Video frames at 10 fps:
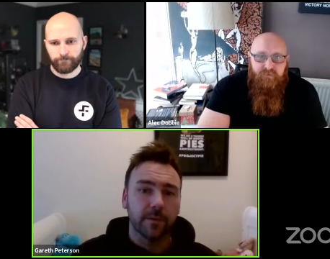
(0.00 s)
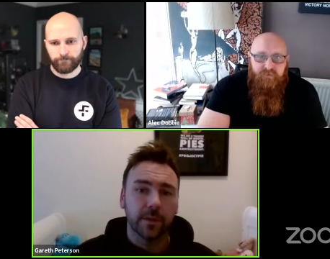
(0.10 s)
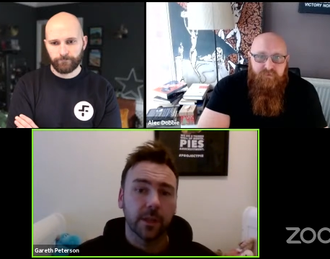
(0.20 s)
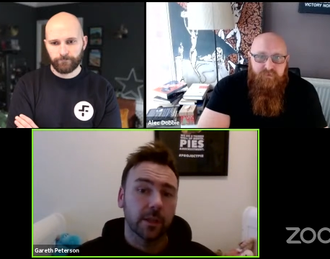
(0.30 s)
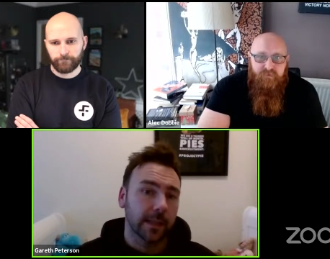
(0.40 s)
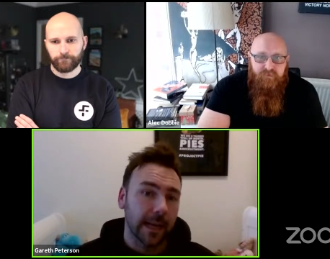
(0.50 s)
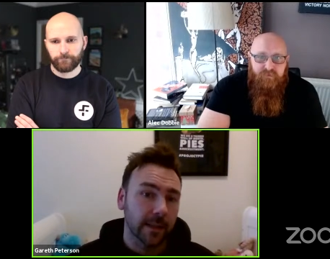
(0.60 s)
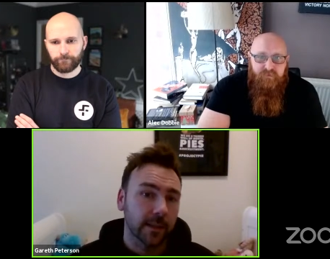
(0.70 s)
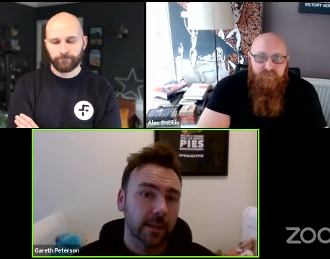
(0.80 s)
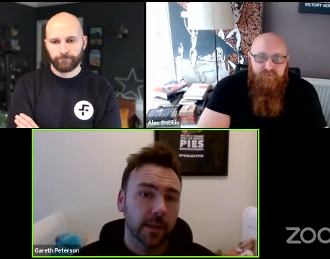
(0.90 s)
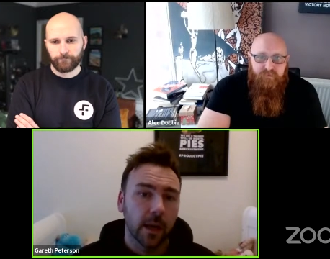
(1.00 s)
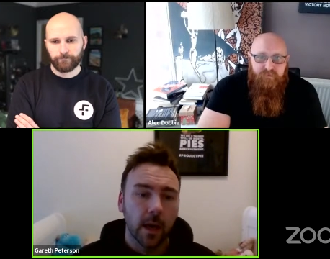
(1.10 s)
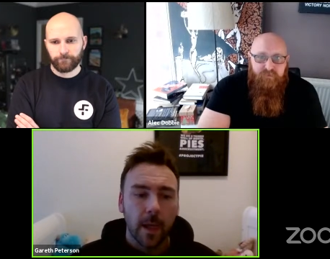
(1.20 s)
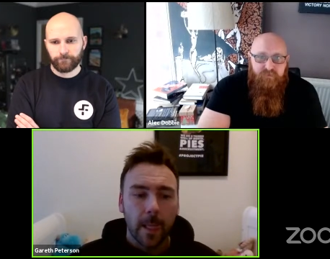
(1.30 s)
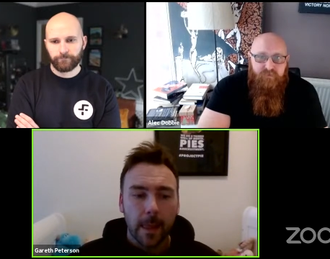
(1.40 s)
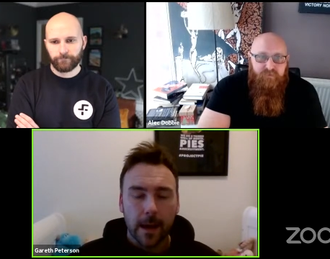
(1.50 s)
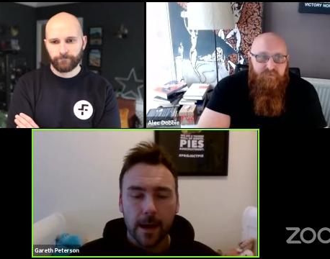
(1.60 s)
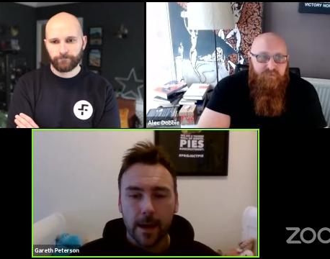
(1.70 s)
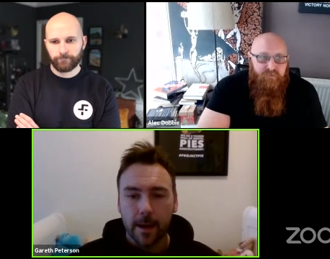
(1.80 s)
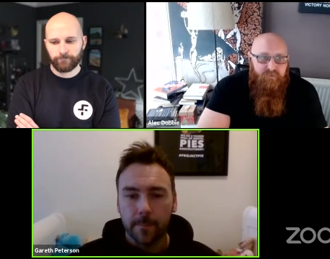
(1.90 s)
Speaker 1: time for certain tasks.
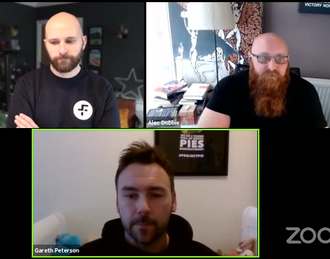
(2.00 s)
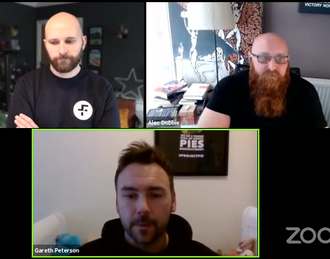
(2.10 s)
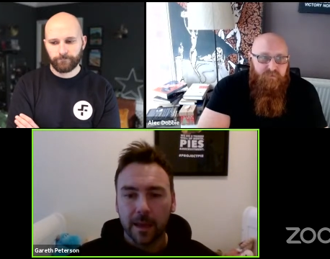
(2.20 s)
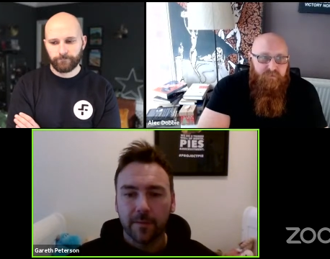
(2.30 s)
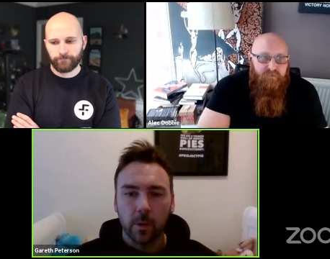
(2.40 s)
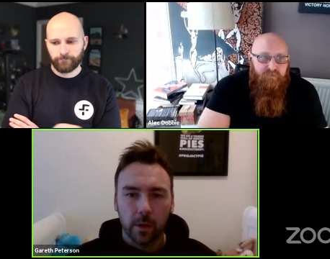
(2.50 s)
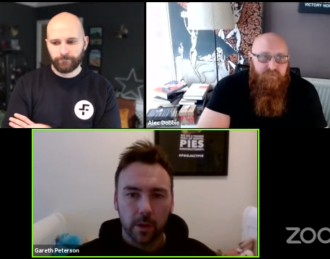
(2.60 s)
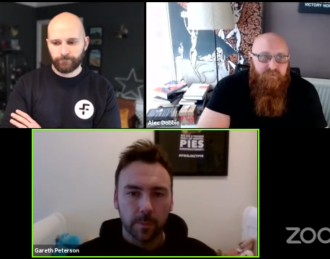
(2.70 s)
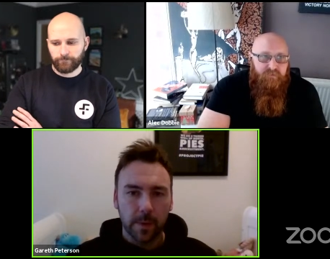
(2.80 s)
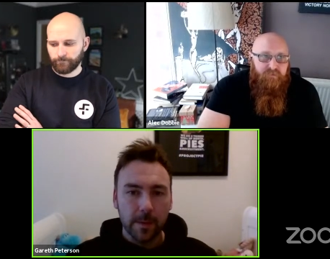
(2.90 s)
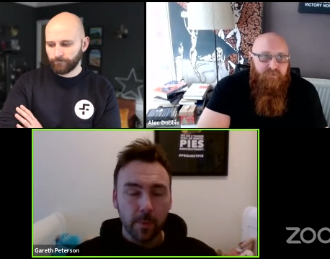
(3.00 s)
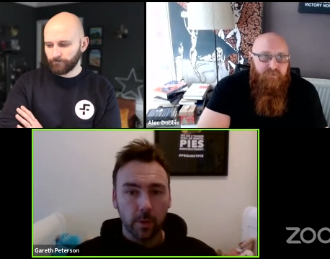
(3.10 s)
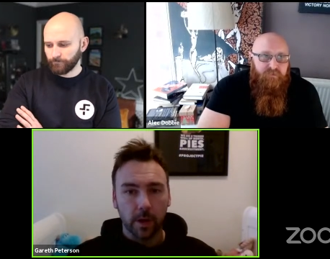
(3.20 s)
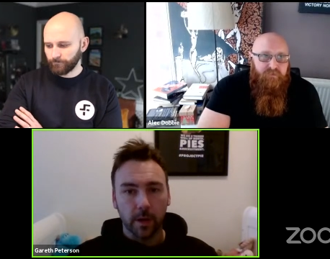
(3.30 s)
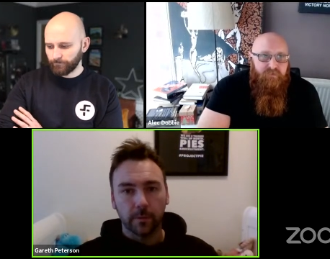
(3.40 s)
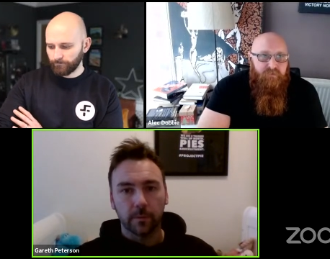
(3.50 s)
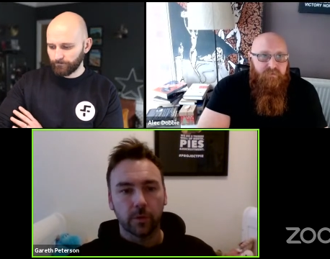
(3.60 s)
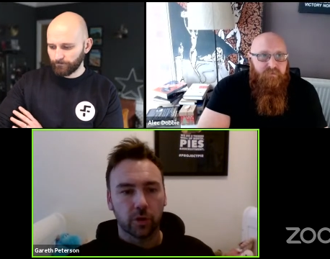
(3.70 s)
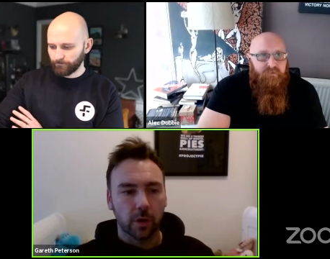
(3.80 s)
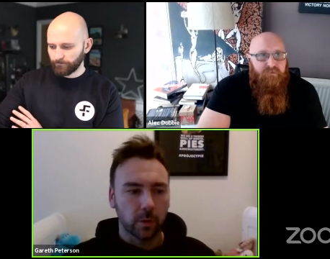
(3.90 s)
Um, if you're one of those people that
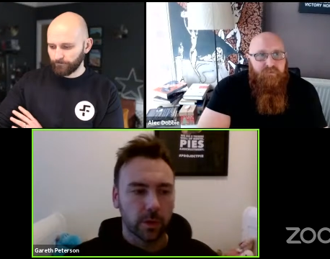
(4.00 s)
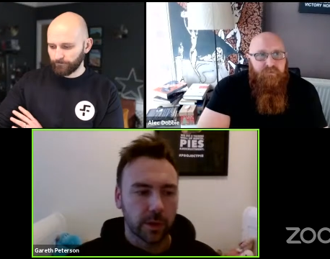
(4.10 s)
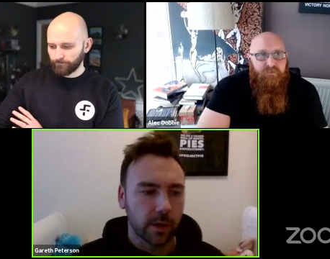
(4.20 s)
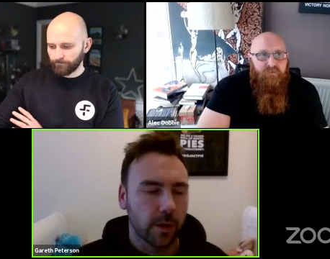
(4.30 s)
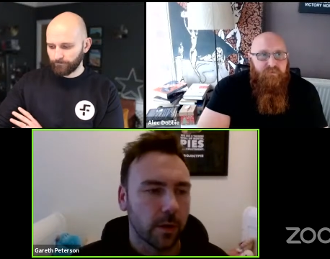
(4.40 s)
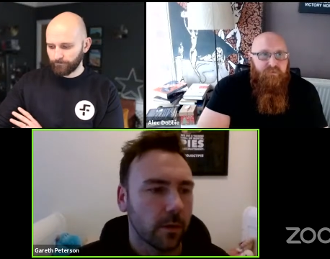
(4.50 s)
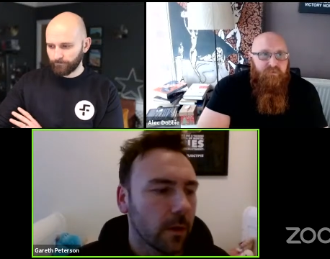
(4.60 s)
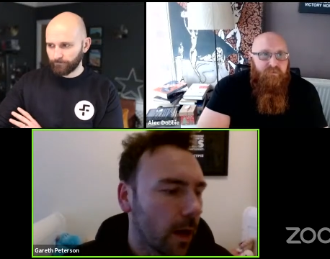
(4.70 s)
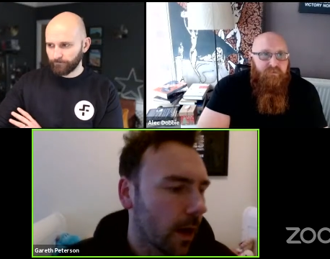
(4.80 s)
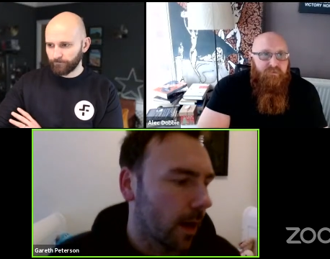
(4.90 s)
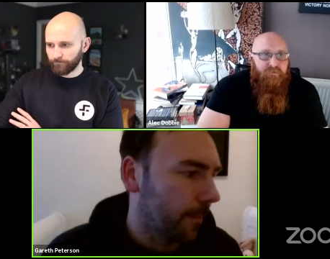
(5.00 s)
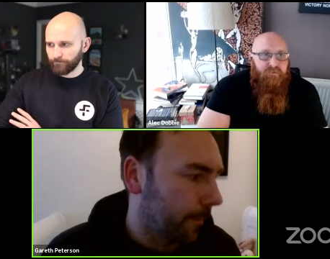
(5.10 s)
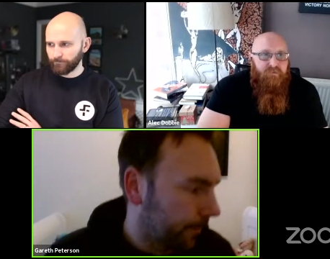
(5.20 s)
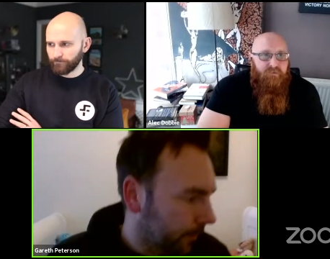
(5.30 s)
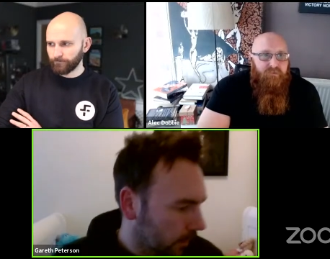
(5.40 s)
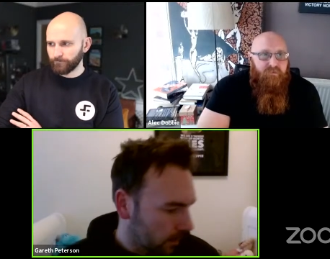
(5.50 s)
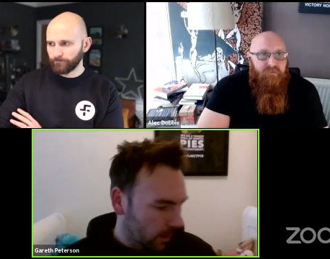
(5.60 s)
struggles to um,